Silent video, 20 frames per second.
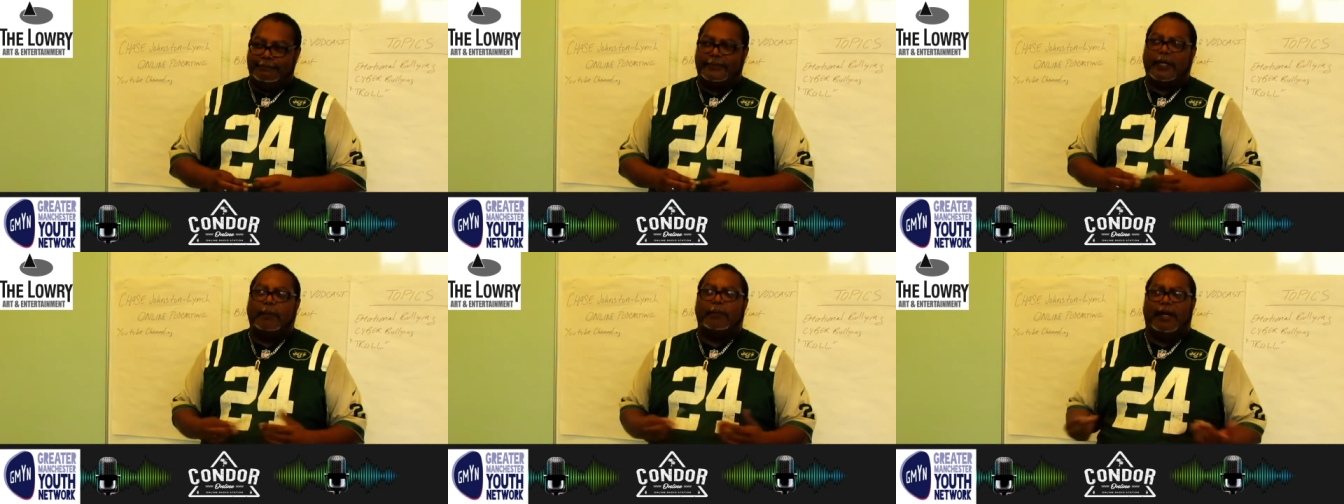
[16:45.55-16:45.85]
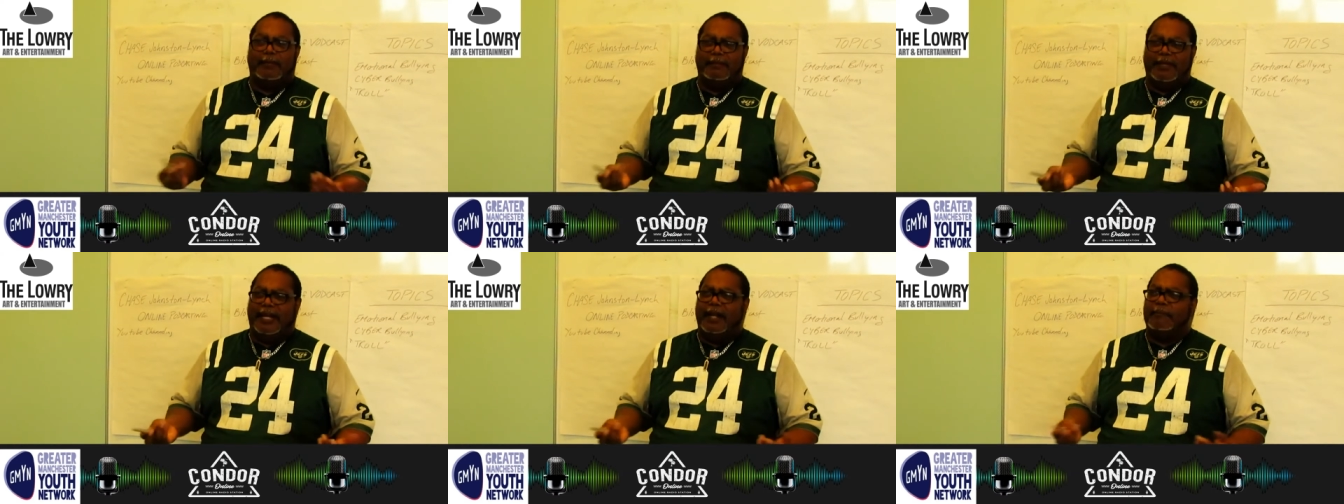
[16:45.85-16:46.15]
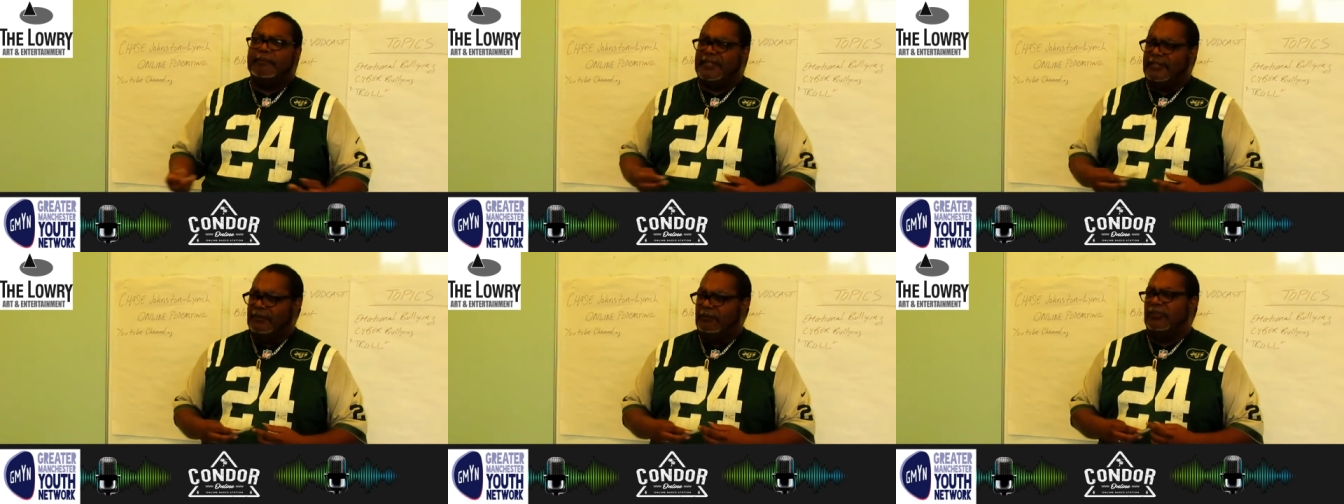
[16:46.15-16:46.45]
Come on, man.
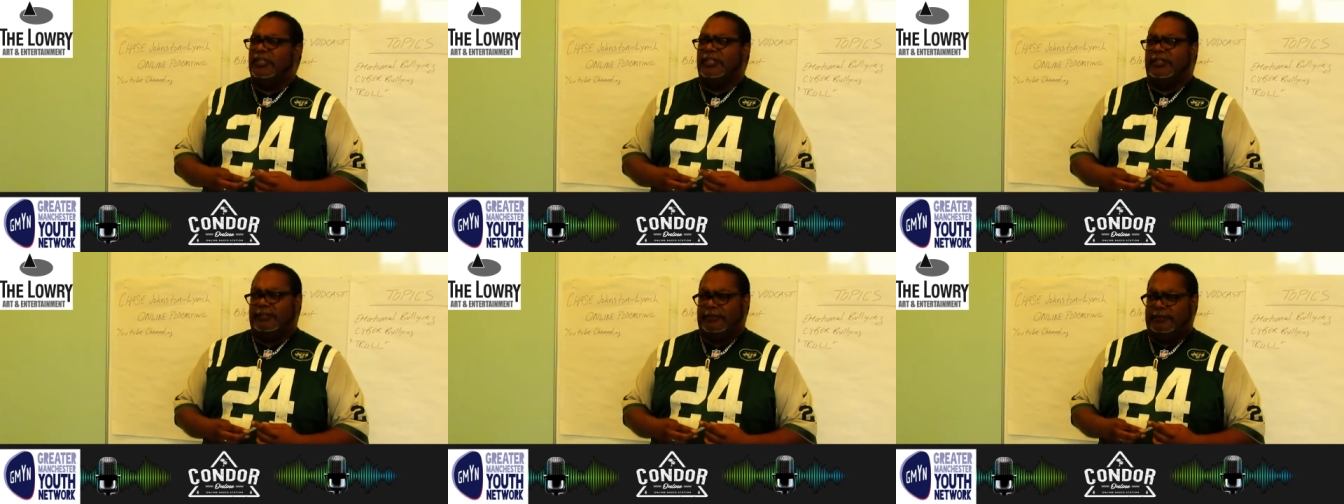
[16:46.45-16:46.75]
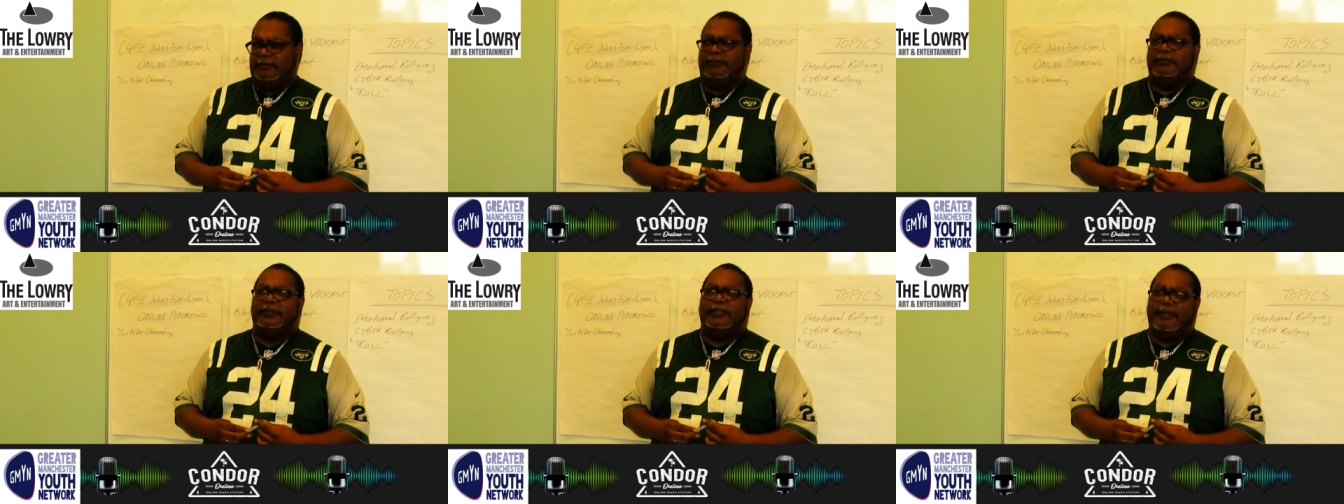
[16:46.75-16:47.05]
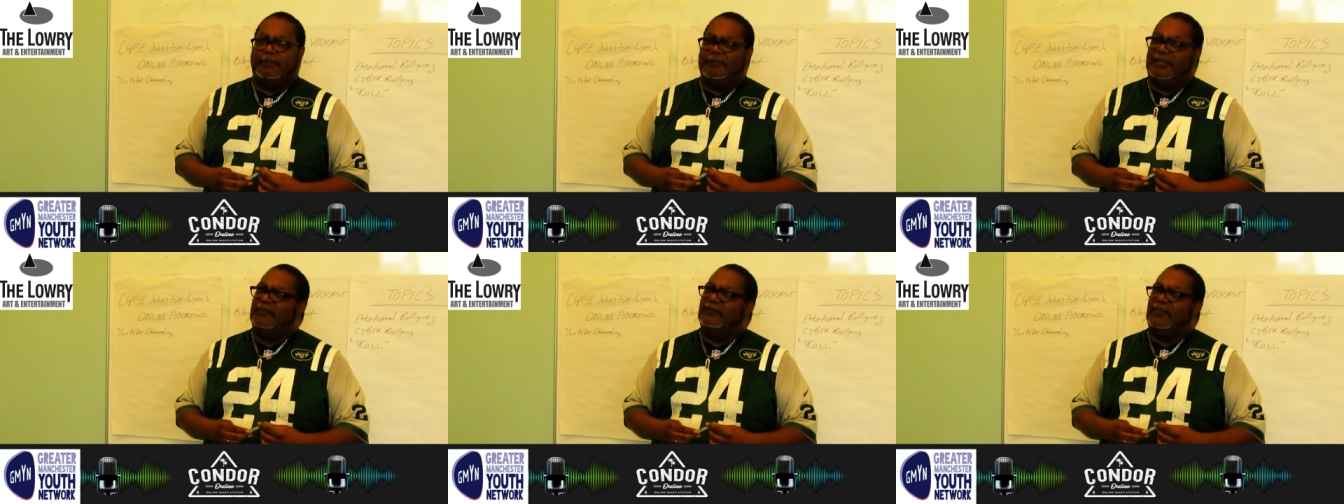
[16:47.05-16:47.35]
I'm being real. I,
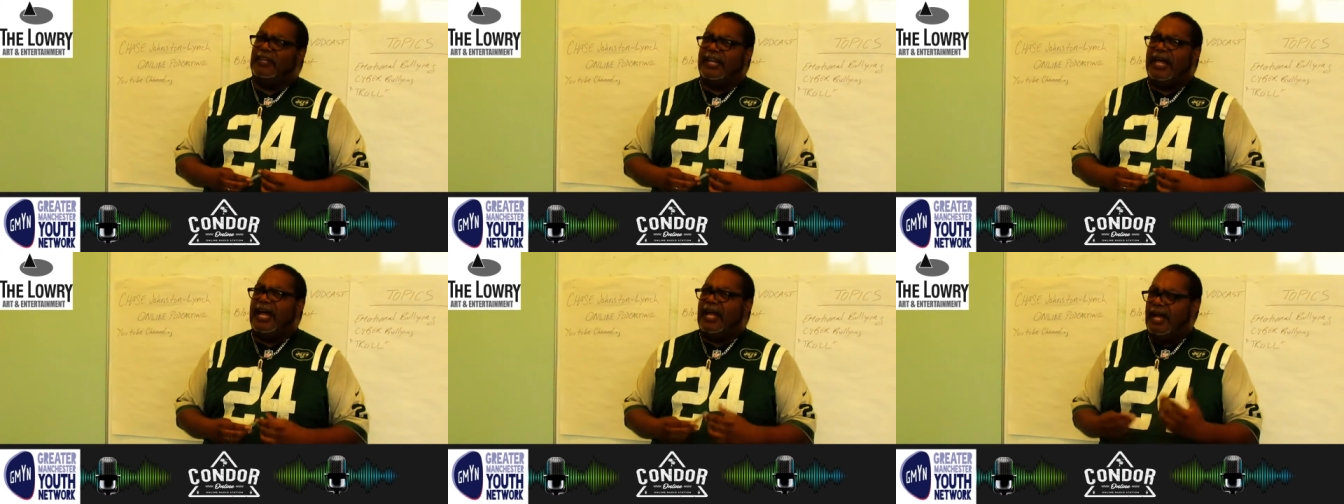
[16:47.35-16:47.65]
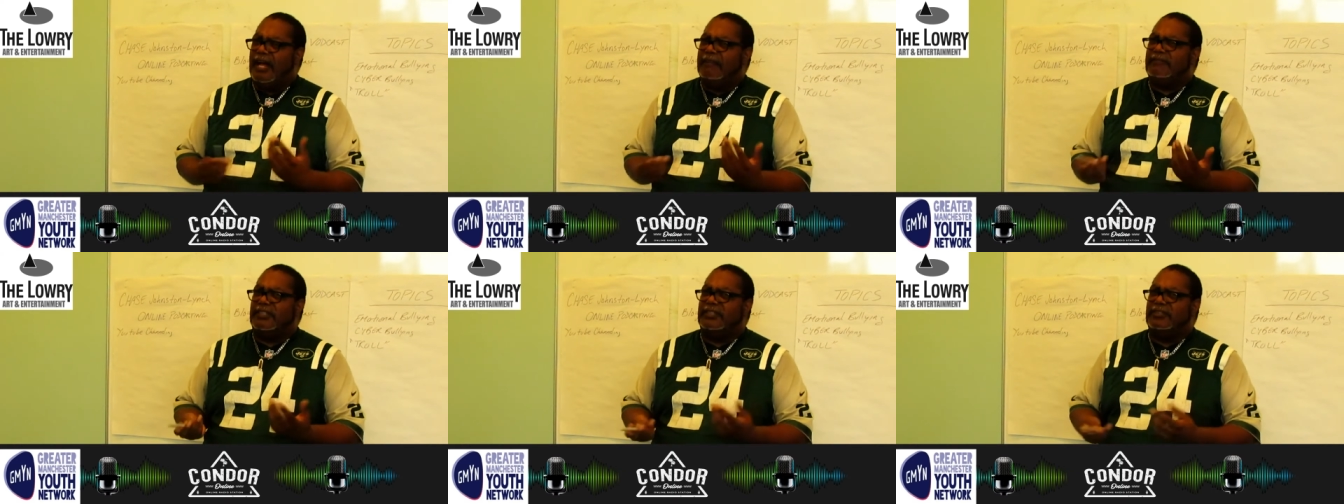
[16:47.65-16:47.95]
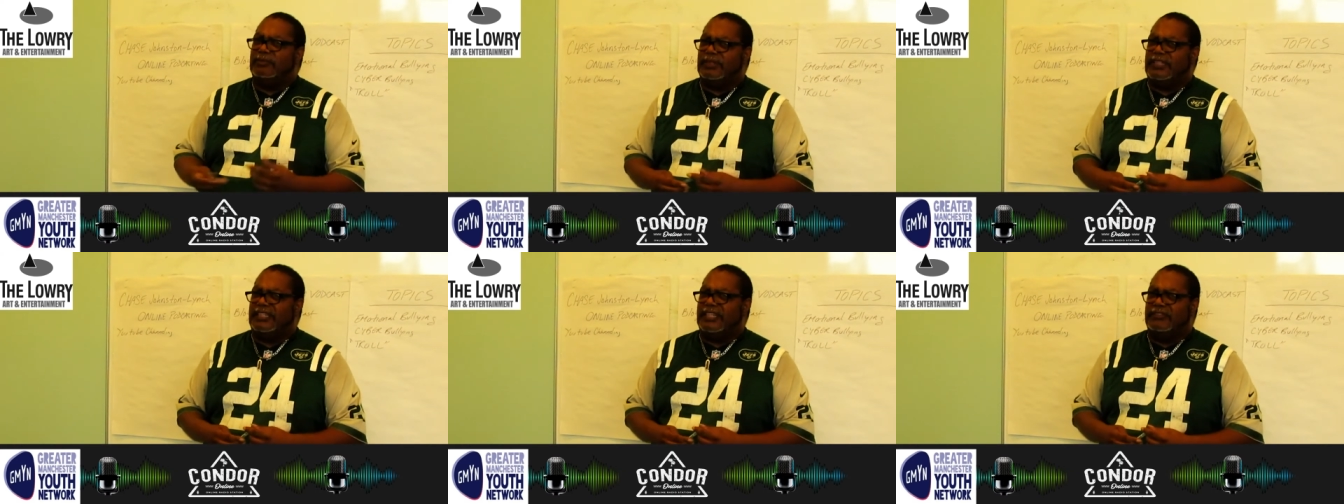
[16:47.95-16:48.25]
am being real. I, I
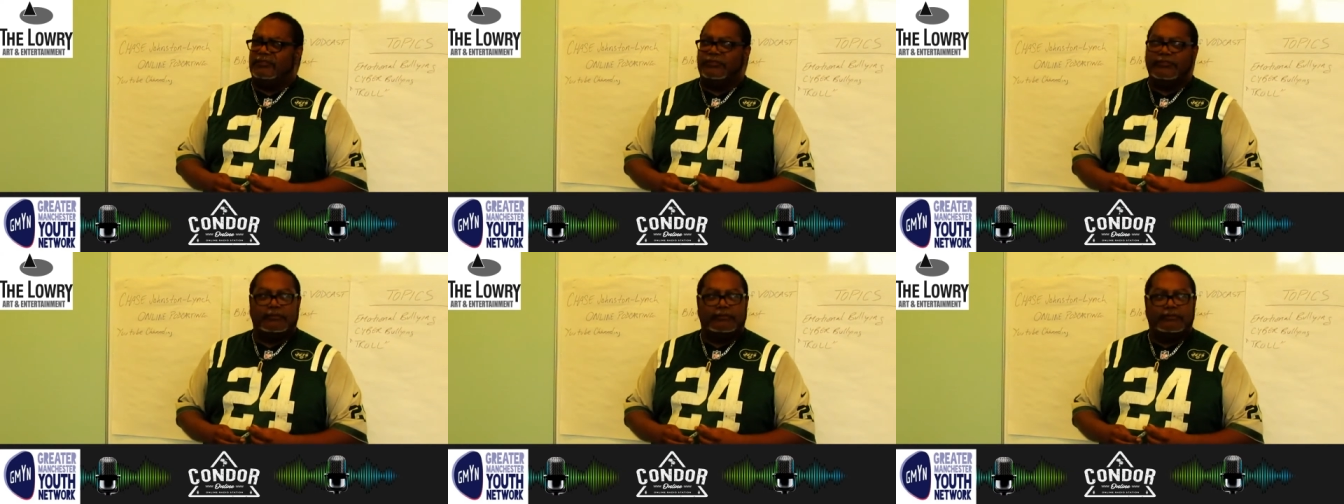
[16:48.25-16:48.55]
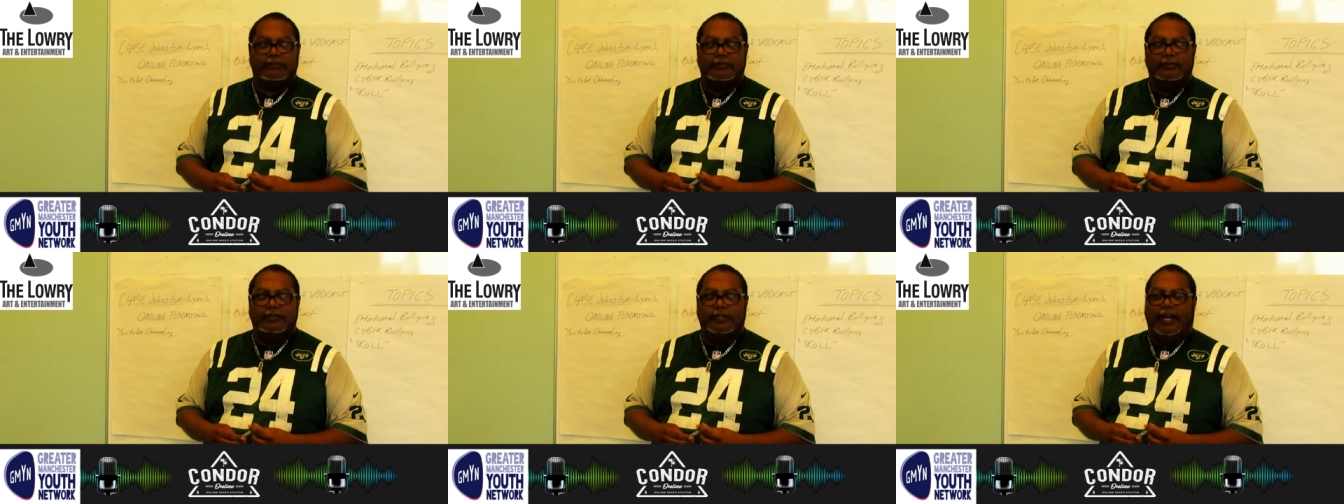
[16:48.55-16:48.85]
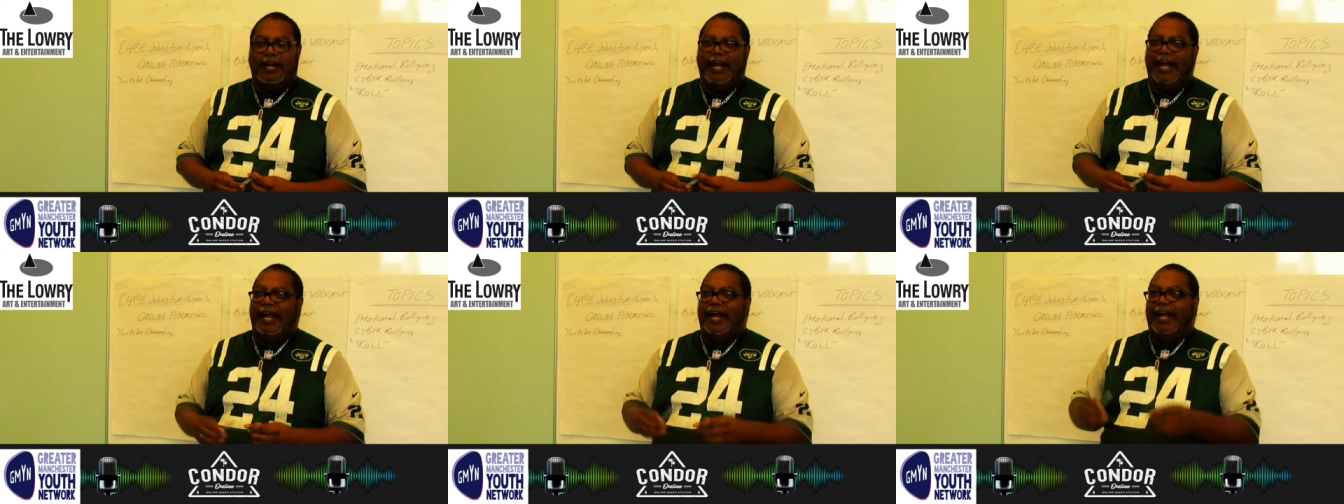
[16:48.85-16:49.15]
deal with kids.
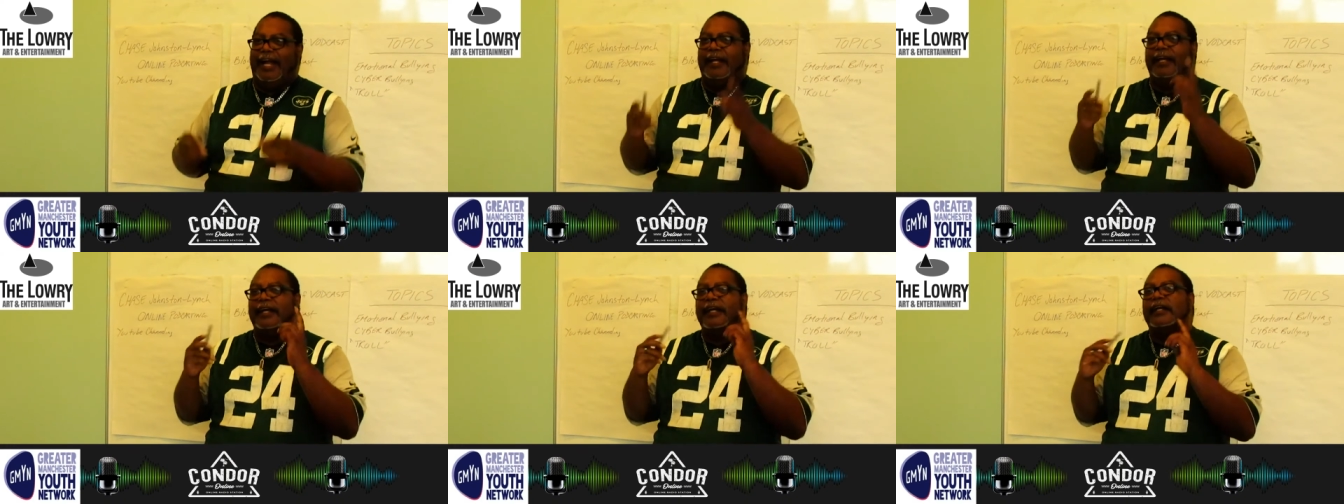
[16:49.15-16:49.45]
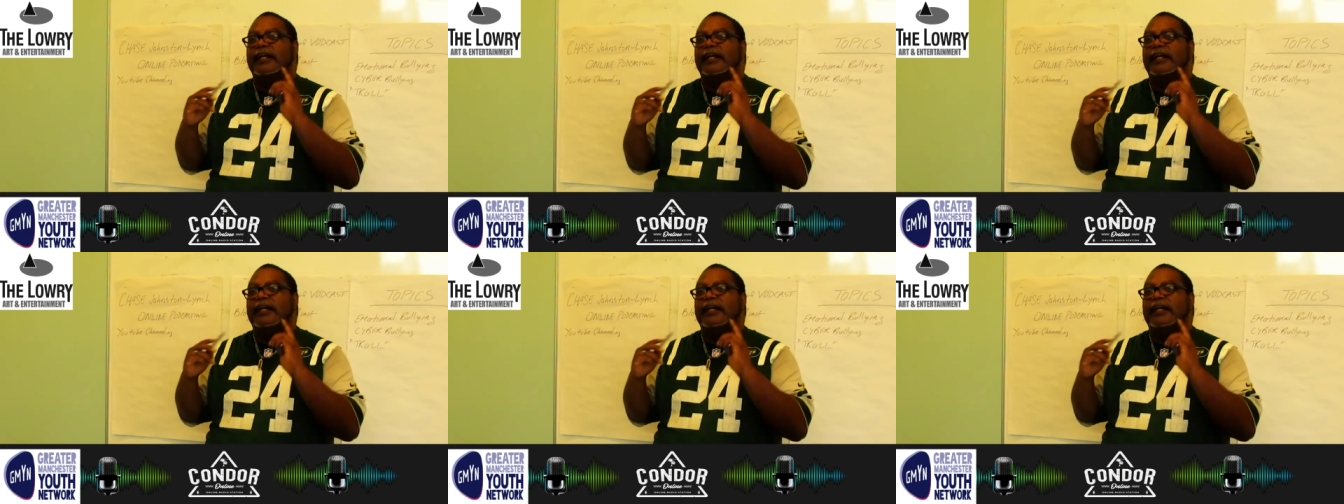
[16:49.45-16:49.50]
I